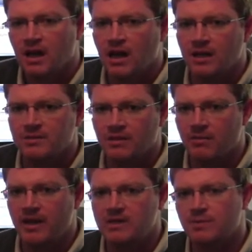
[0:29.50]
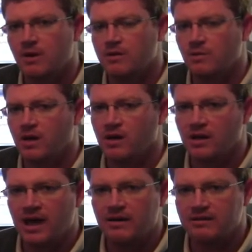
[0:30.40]
Summer baseball is where
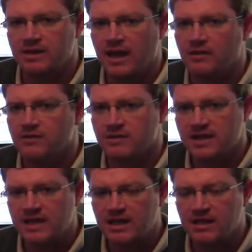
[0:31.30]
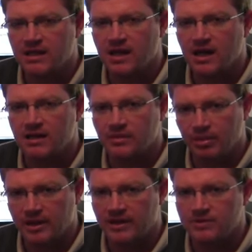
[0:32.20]
a lot of the scouts are seeing
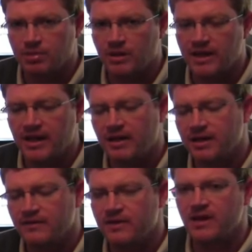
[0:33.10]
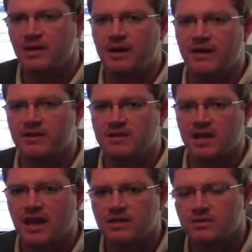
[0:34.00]
the players play, and if you think about the
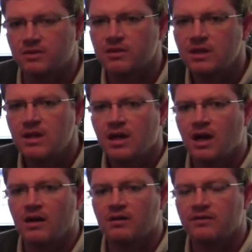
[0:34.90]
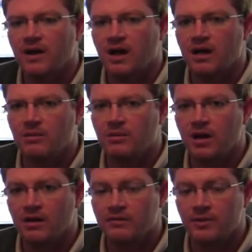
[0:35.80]
schedule
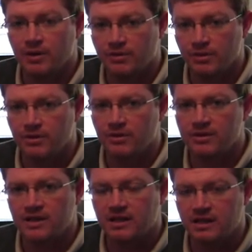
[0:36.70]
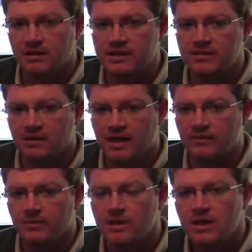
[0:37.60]
of the recruiters at the collegiate
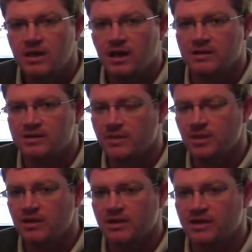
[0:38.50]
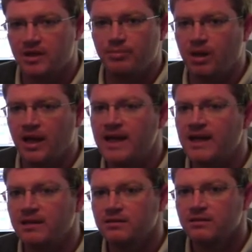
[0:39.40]
level, typically they're
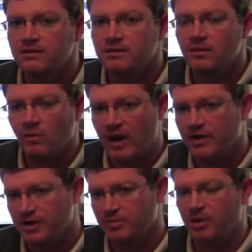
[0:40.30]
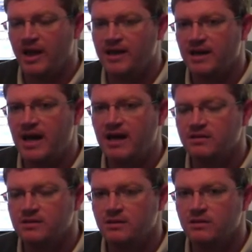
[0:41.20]
playing while you're playing in
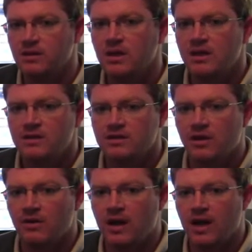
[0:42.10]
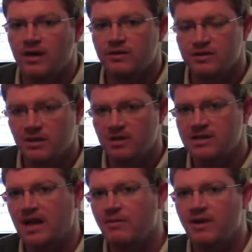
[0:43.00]
high school. So the
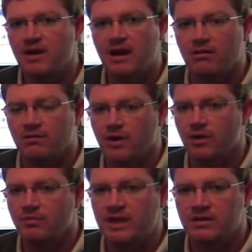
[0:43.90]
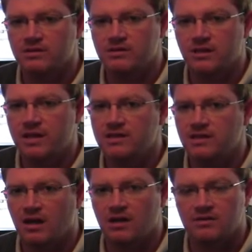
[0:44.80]
summertime, they're out on the road beating the
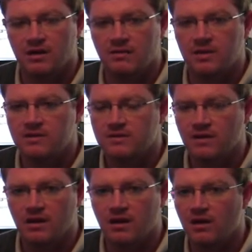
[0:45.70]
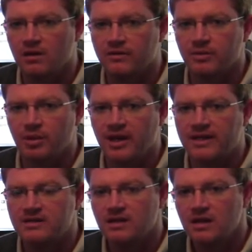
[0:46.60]
streets, tournaments all over the
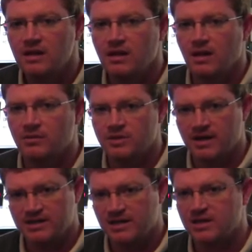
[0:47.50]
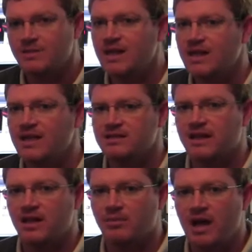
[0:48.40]
place, trying to see as many kids as
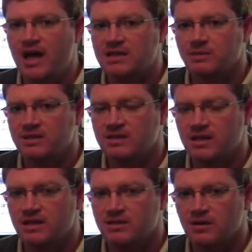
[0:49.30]
they can possibly see.